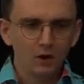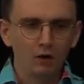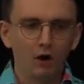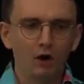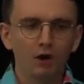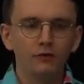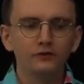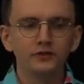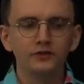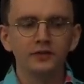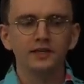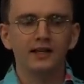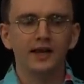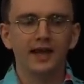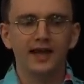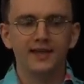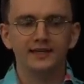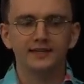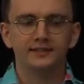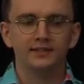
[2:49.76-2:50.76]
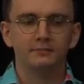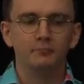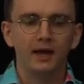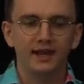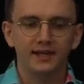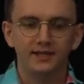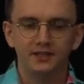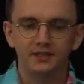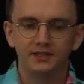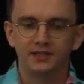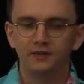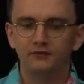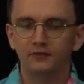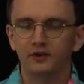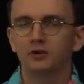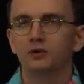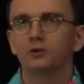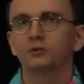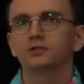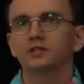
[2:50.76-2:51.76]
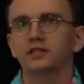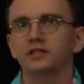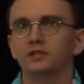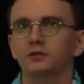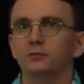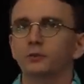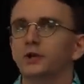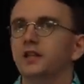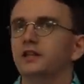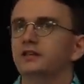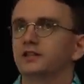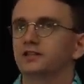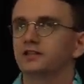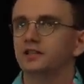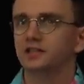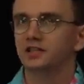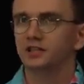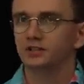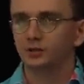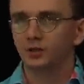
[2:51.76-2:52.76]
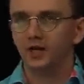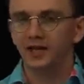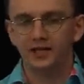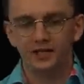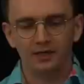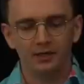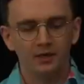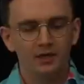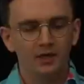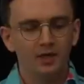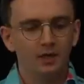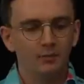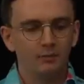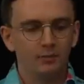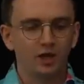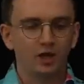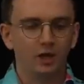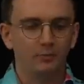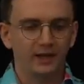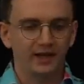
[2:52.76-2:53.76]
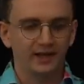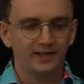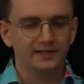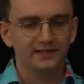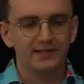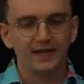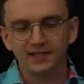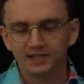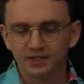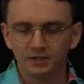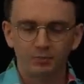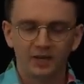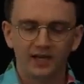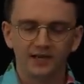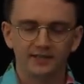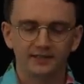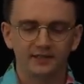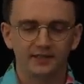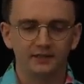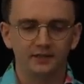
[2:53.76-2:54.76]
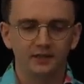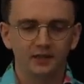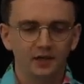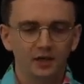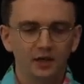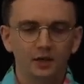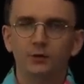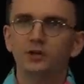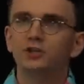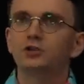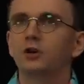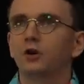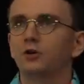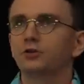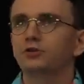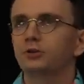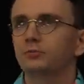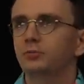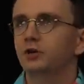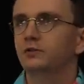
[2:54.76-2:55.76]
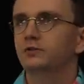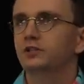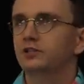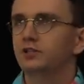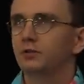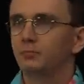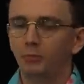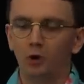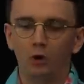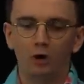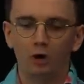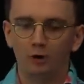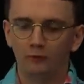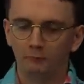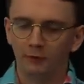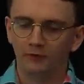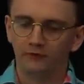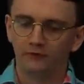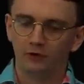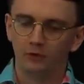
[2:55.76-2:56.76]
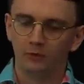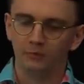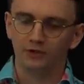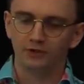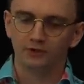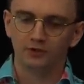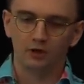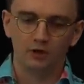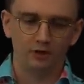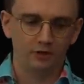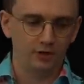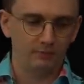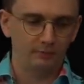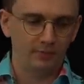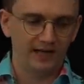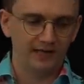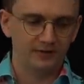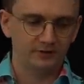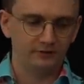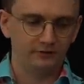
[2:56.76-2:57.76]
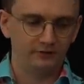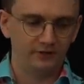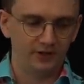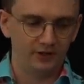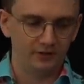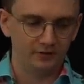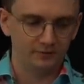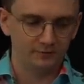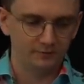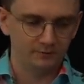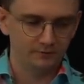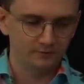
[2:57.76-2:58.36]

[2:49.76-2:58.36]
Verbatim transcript: often led to major difficulties and weaknesses in training becoming exacerbated, which contributed to poor performance on the battlefield.